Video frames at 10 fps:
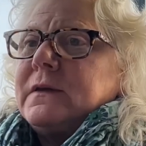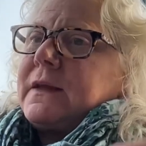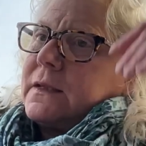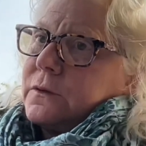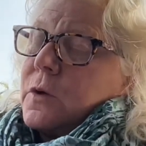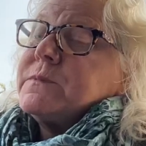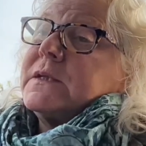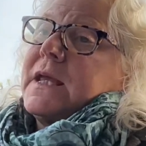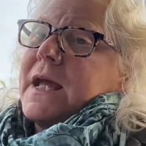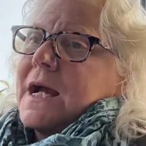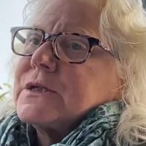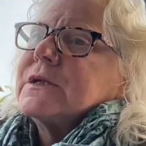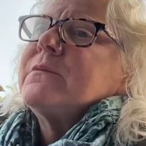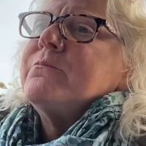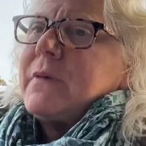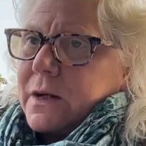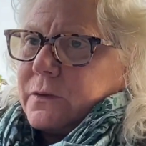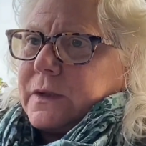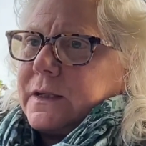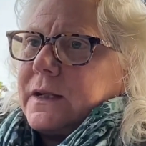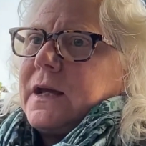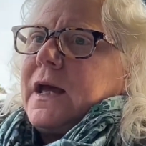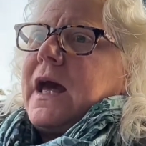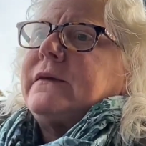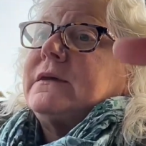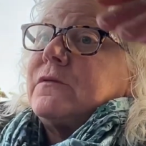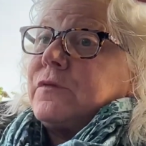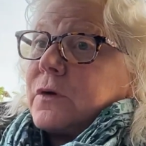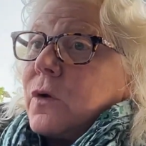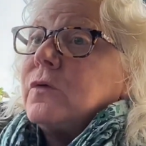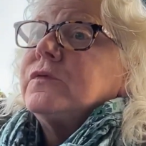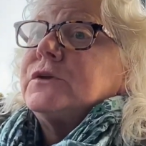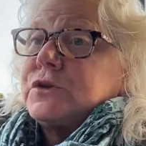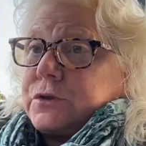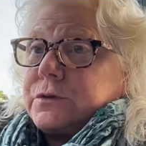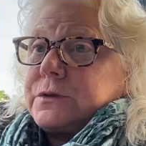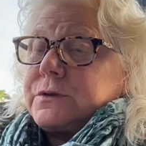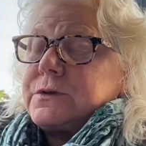They eloped, and they actually married at the Vicalvi Church.